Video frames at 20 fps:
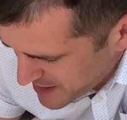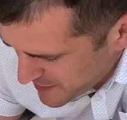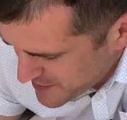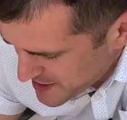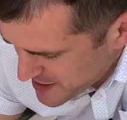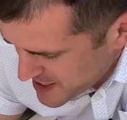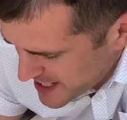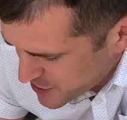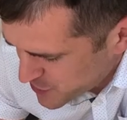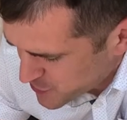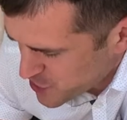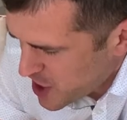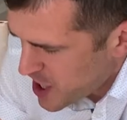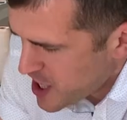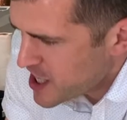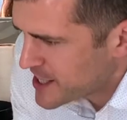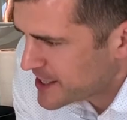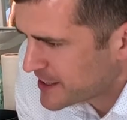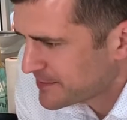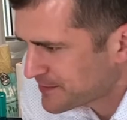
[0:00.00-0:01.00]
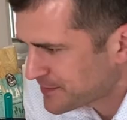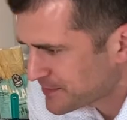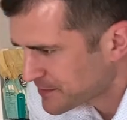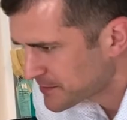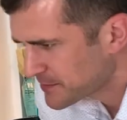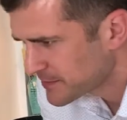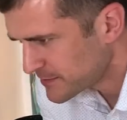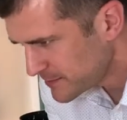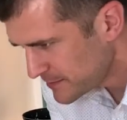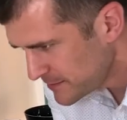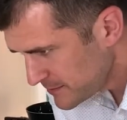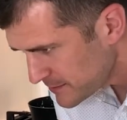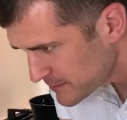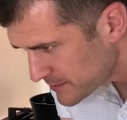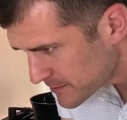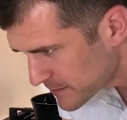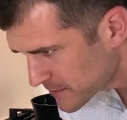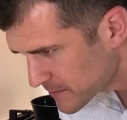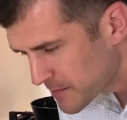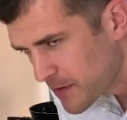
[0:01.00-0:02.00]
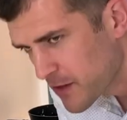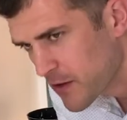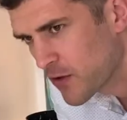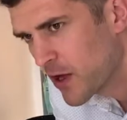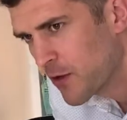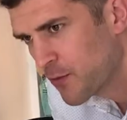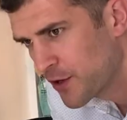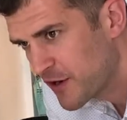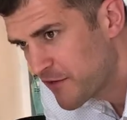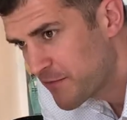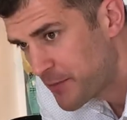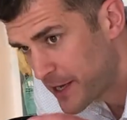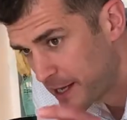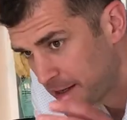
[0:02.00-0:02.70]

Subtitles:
I think the extra height would have